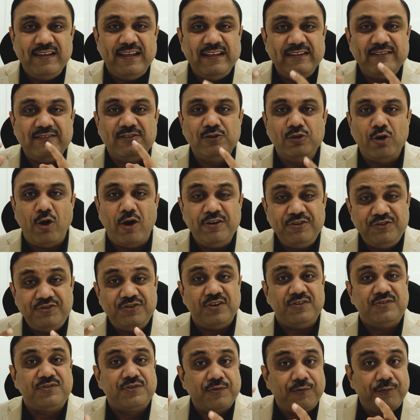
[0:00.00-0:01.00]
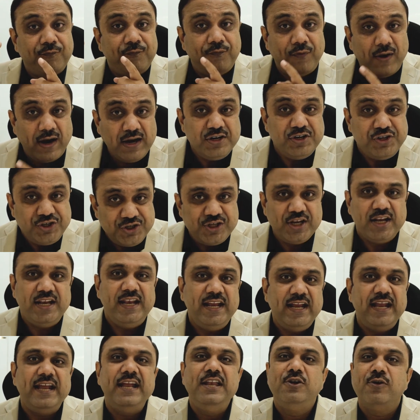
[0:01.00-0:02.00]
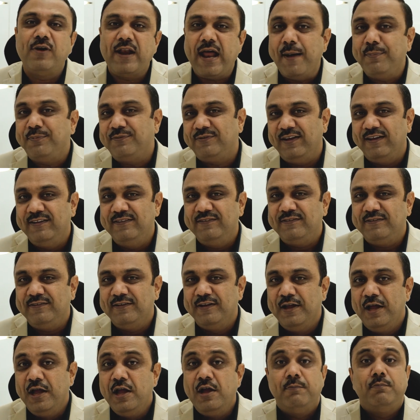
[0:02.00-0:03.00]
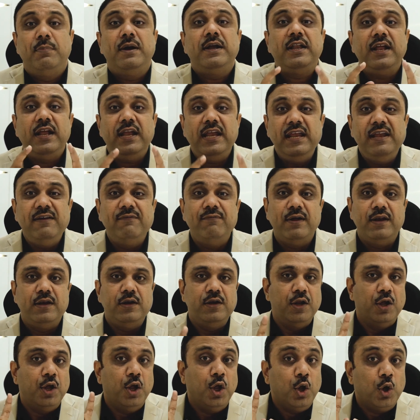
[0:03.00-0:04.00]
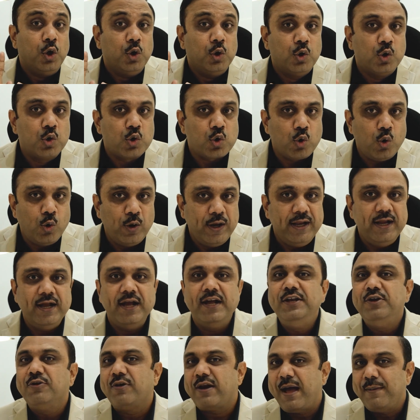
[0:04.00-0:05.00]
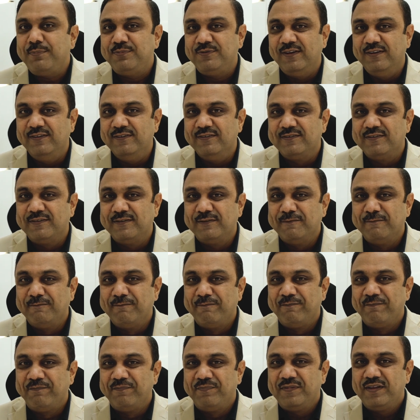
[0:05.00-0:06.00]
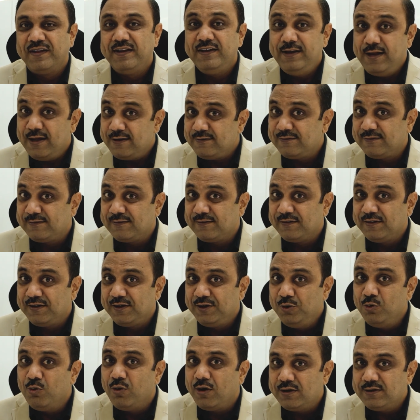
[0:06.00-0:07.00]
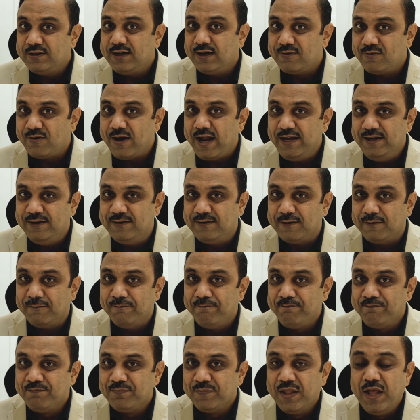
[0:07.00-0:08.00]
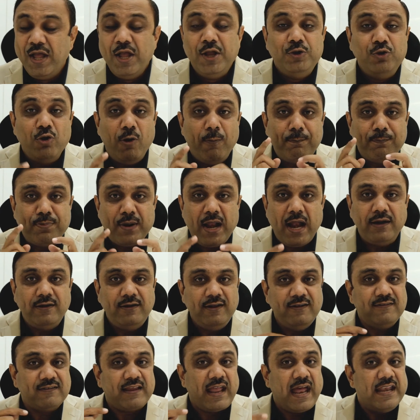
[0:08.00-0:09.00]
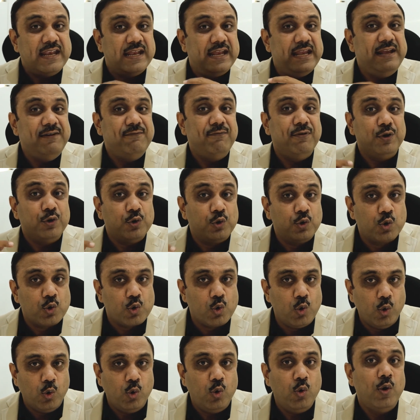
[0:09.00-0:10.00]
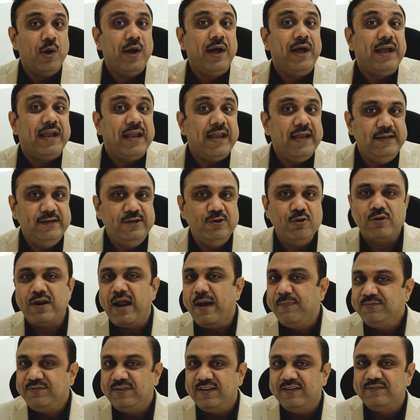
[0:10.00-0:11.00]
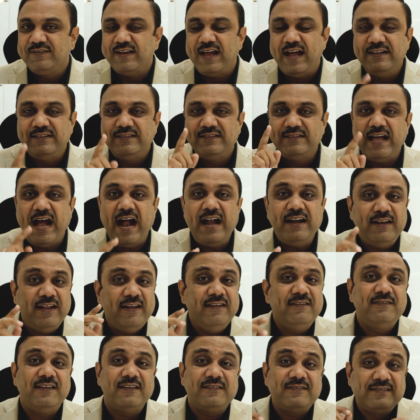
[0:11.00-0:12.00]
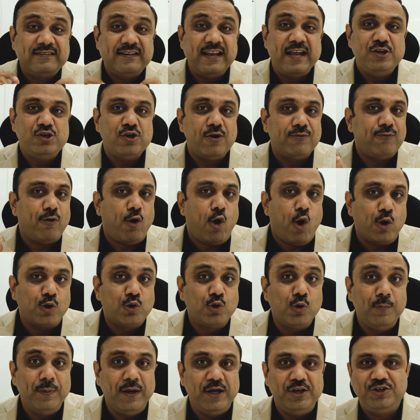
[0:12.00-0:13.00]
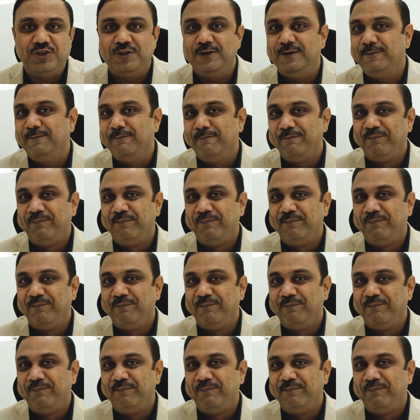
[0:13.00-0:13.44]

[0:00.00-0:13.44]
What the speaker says: is not just functioning in your absence, but even growing in your absence. Yes, you heard that right. Your practice can even grow in your absence, and that is the stage of automation.